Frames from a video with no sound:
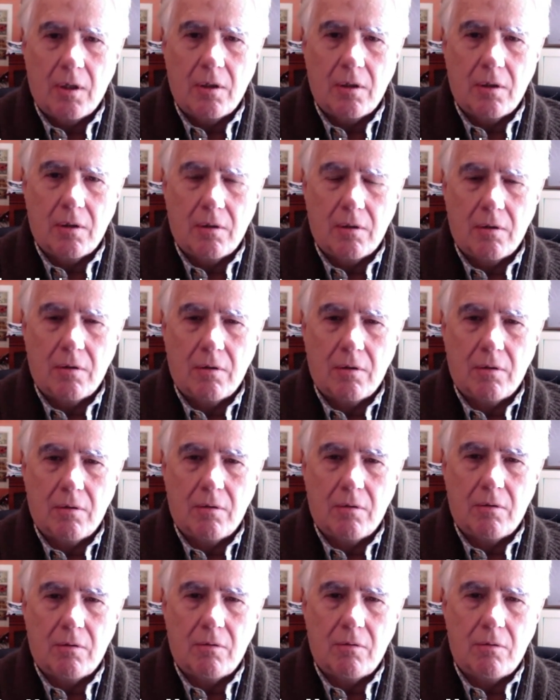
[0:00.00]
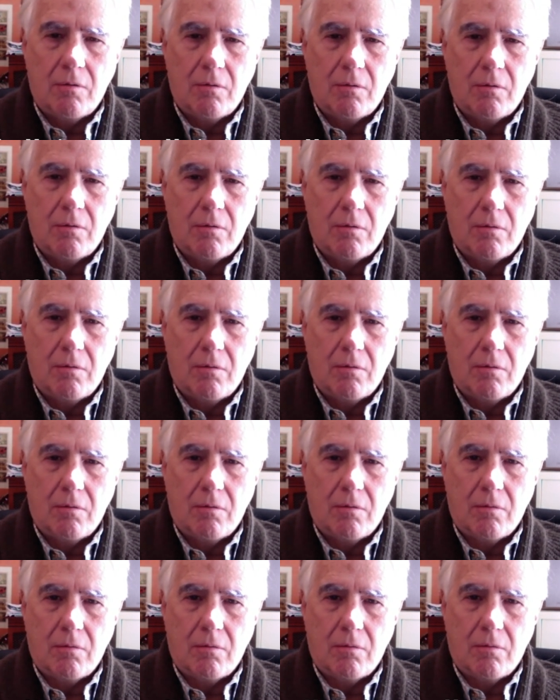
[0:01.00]

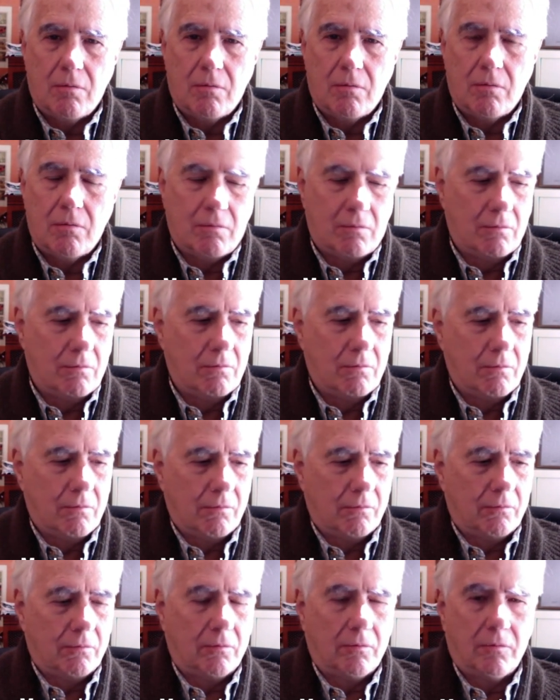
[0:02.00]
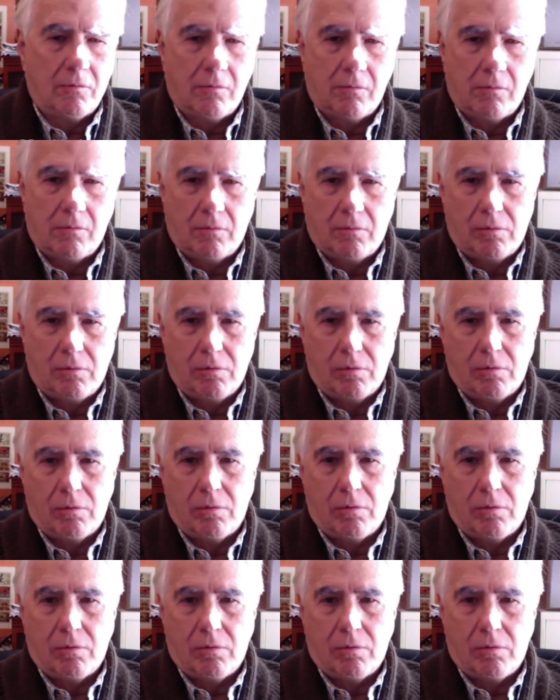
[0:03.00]
This person isn't speaking.